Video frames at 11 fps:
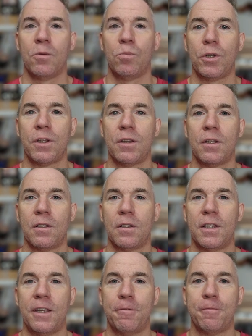what
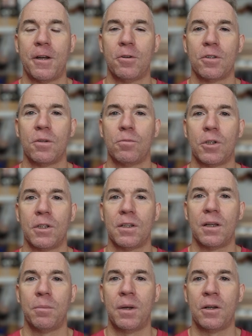they found and what
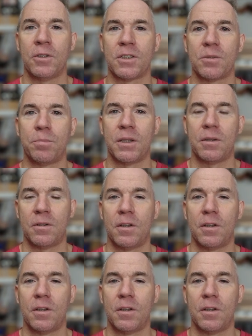amounts, but